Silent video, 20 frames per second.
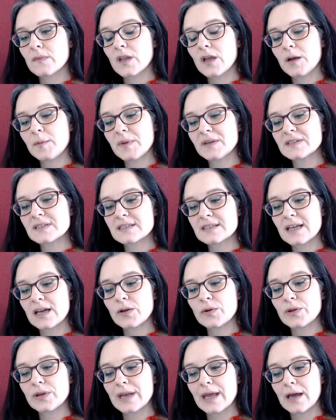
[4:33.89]
I must tell you
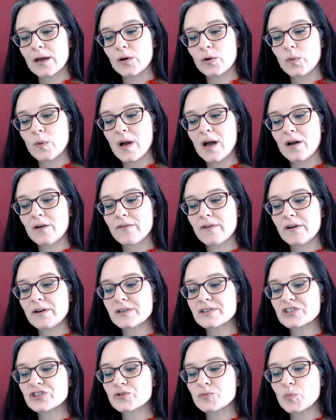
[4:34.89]
now how very
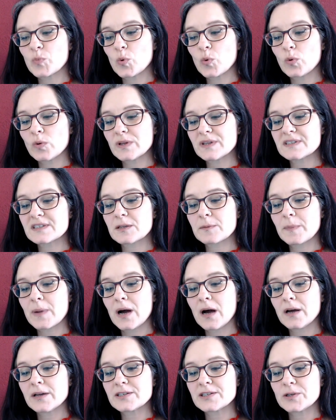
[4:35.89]
small is the
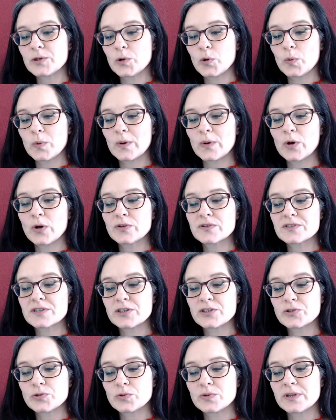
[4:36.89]
party who
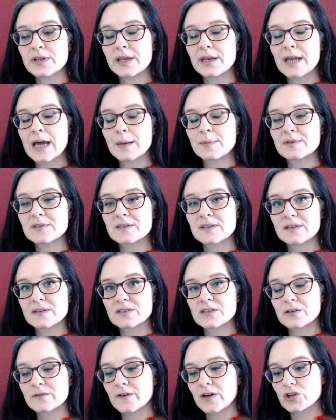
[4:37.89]
constitute the inhabitants
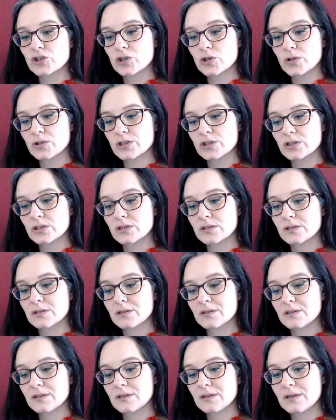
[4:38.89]
of our schloss.
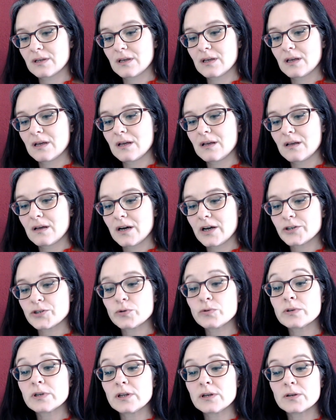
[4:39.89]
I don't
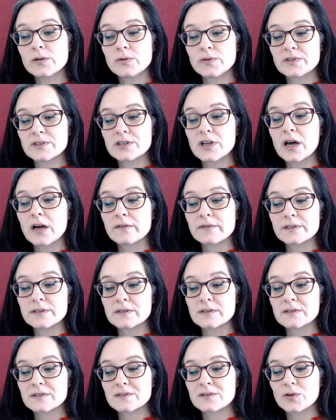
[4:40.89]
include
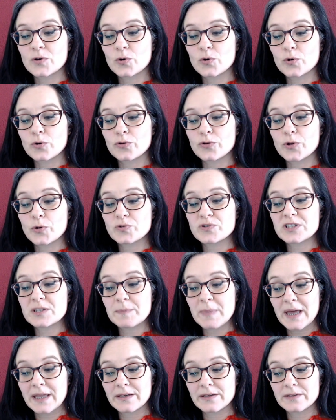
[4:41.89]
servants, or those
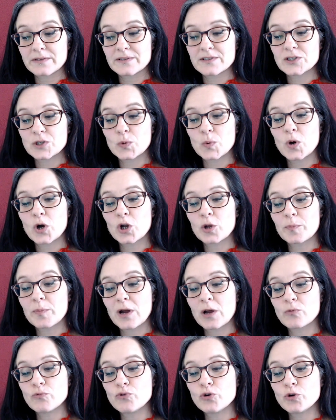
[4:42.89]
dependents who occupy
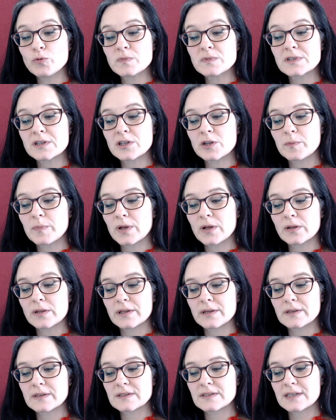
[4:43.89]
rooms in the
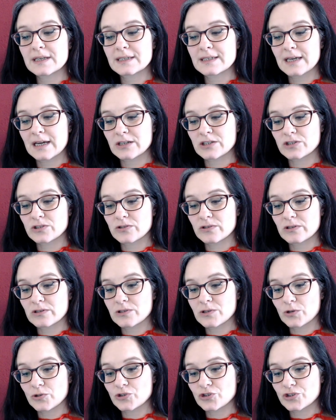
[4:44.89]
buildings attached to the
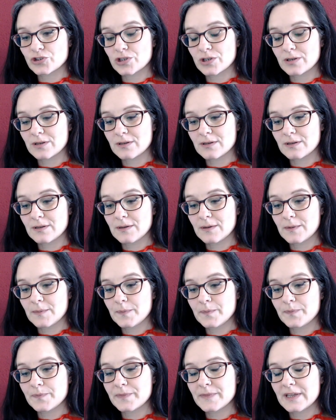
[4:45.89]
lodge.
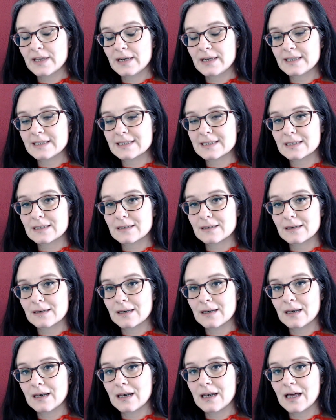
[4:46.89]
Listen
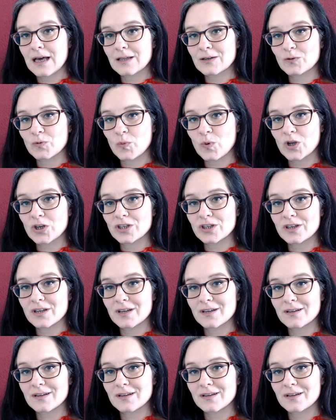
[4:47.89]
and wonder.